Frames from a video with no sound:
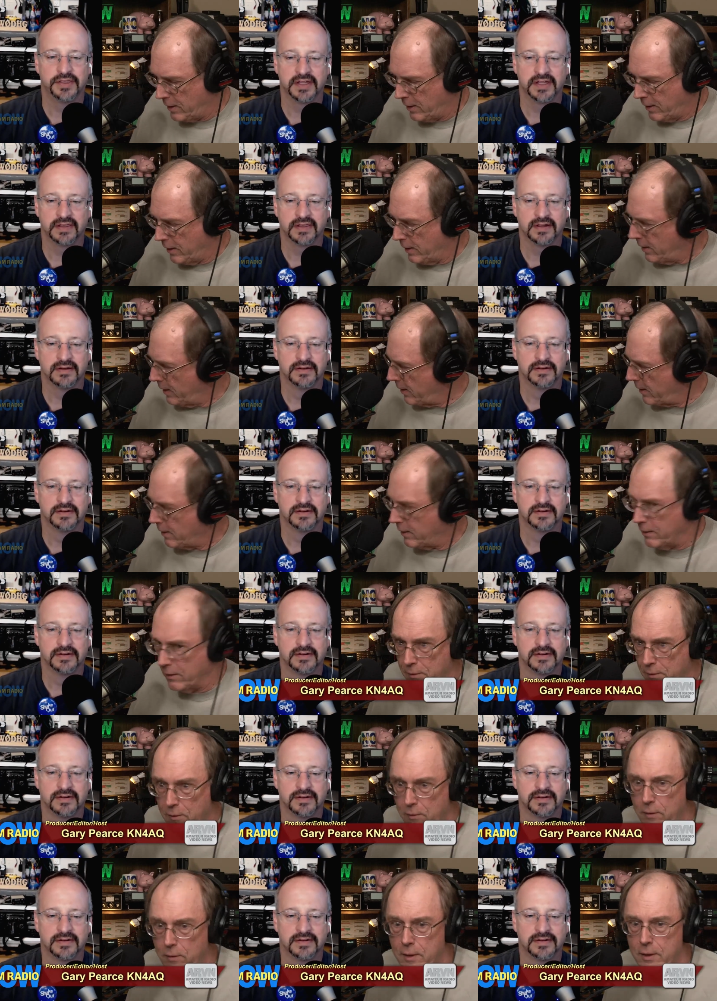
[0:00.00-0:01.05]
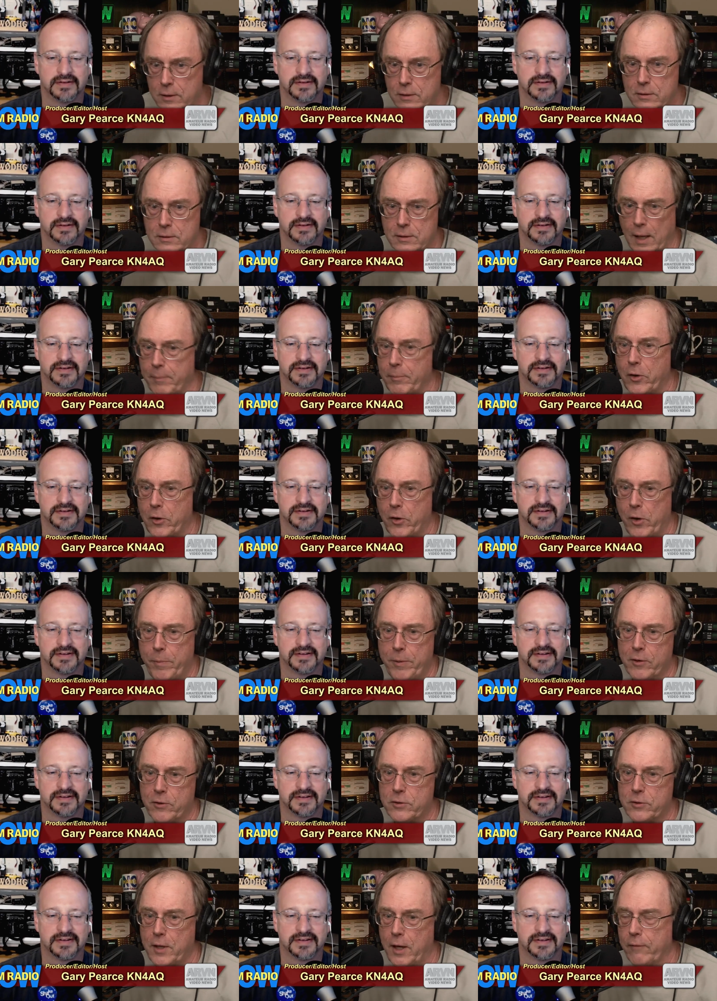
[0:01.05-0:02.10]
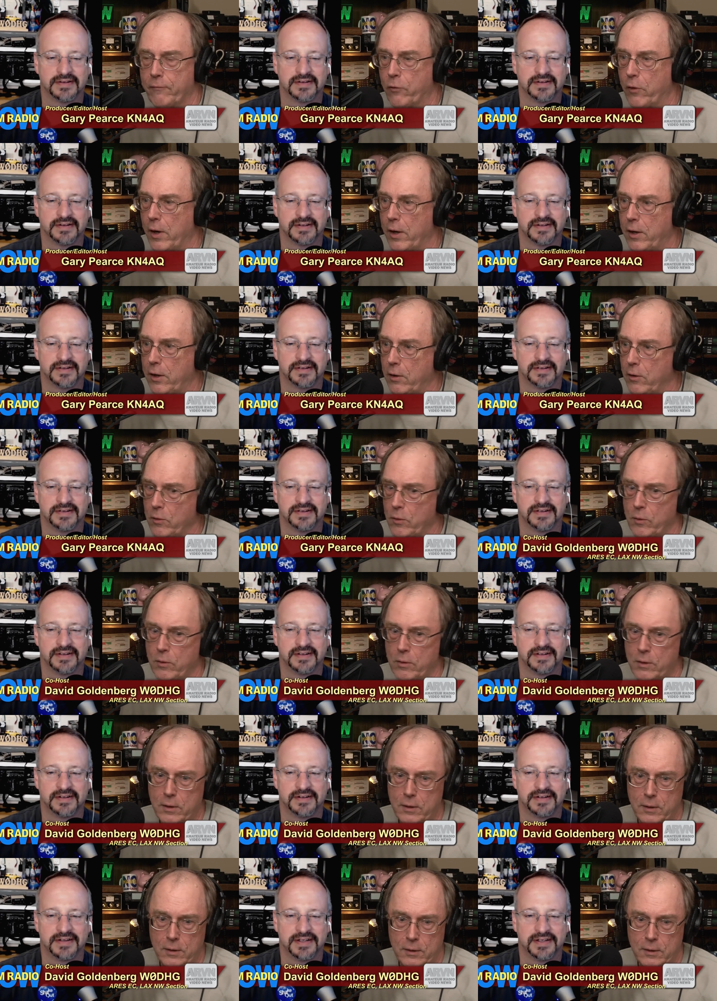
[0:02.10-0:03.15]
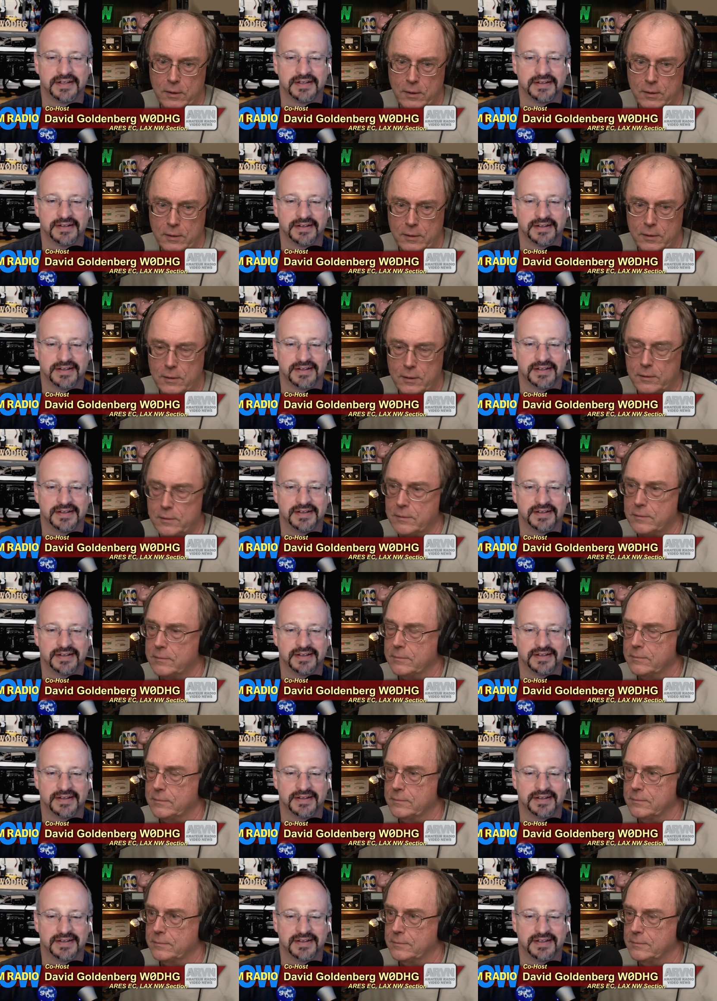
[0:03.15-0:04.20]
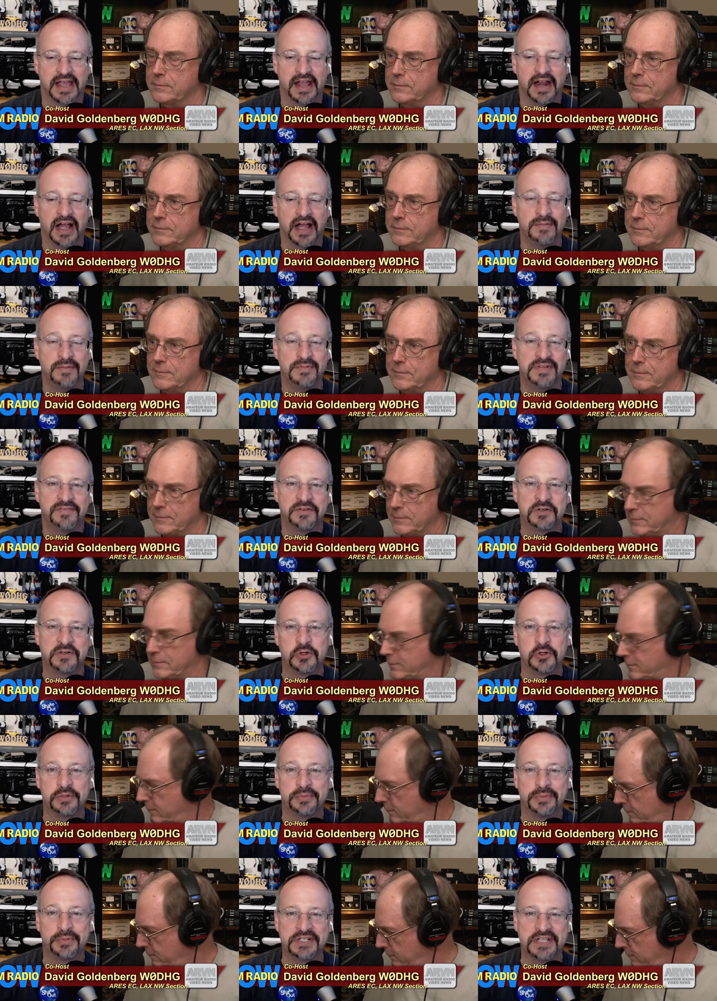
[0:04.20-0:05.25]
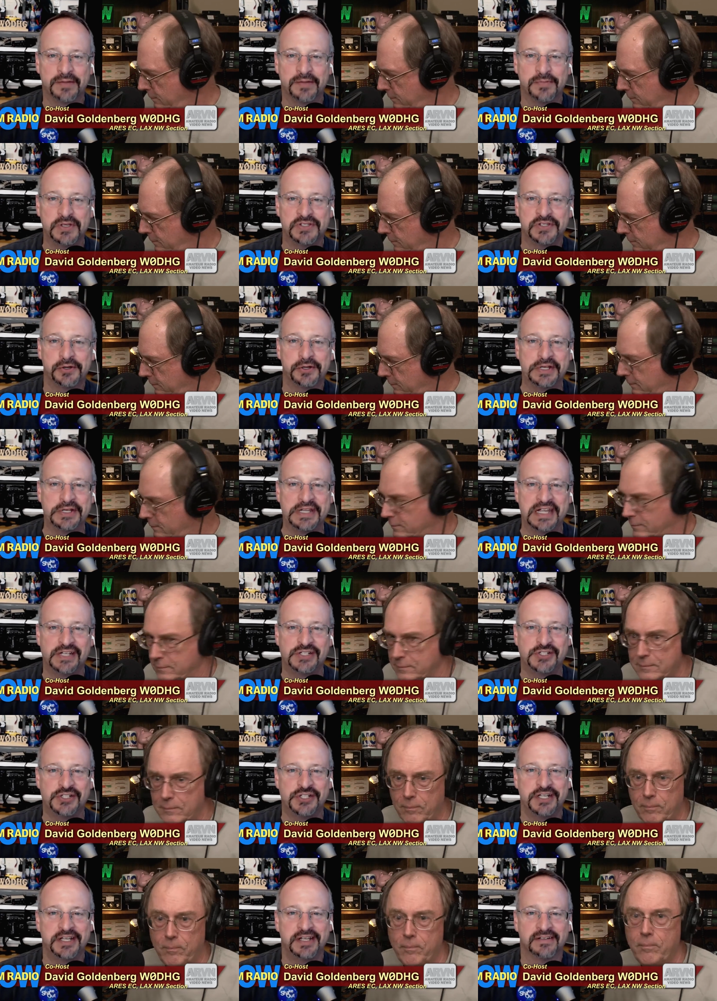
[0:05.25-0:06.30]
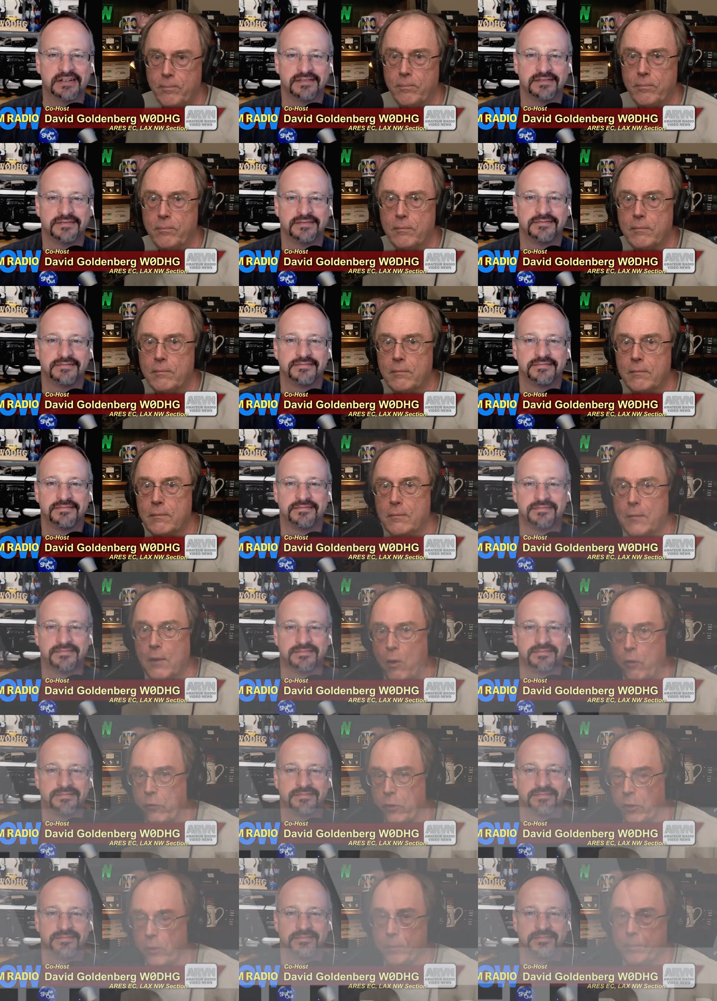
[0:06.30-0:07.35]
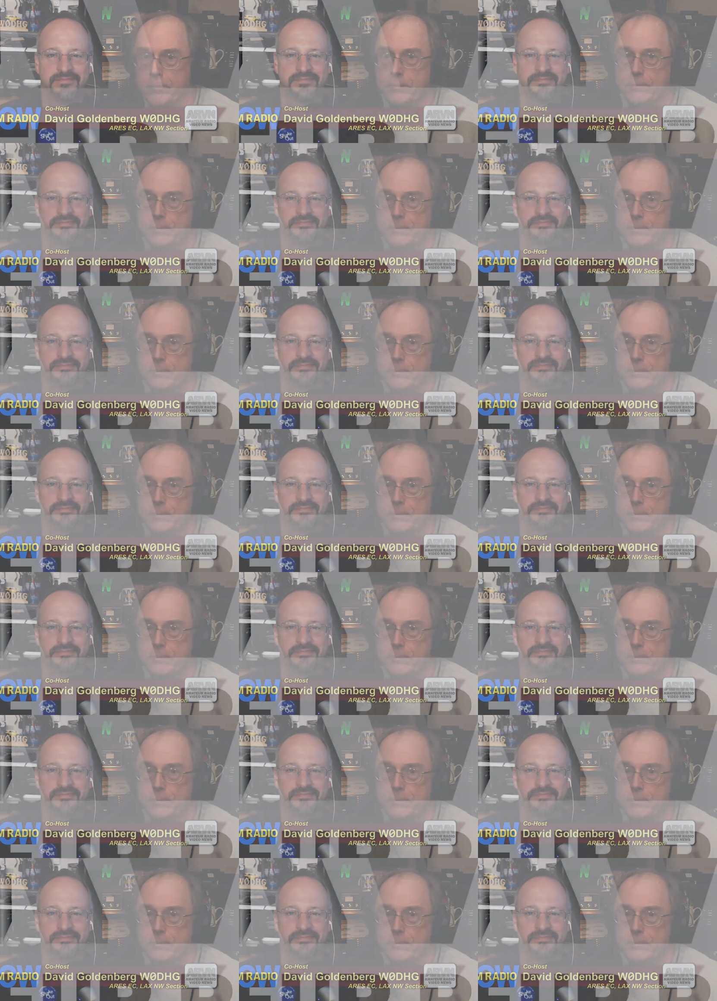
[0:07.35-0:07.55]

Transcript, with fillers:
Speaker 1: there. I can do this. I'm Gary Pearce, Scan 4 iq
Speaker 2: And I'm David Goldenberg, W0DHG. Over.